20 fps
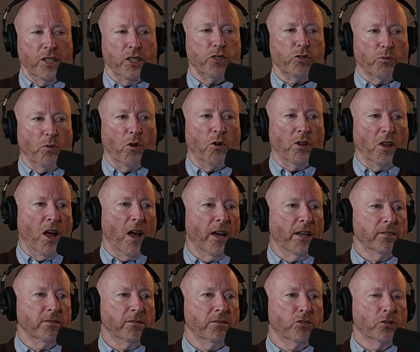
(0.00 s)
this role
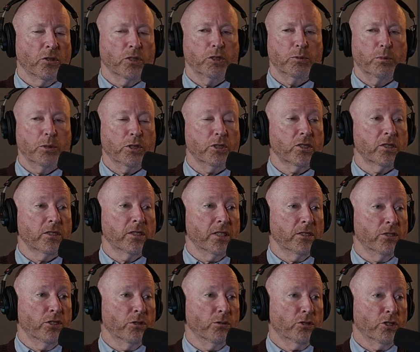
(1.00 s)
on. George Bush
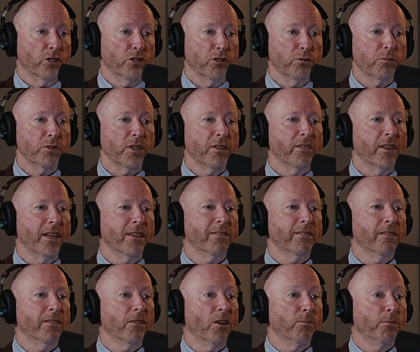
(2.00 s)
did two terms, and
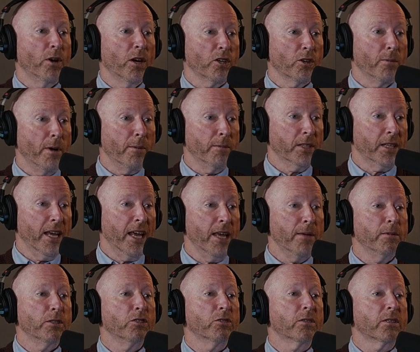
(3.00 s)
then Barack Obama
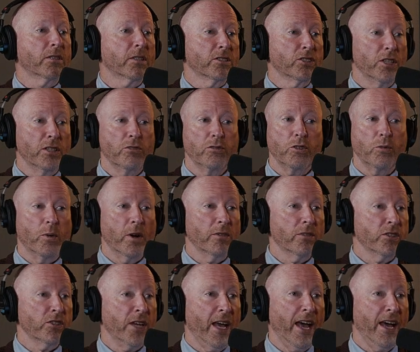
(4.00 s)
came, and you continued to wear
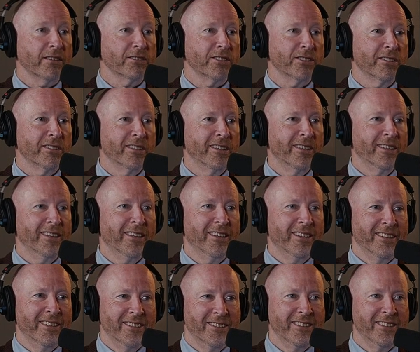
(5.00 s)
this hat. So,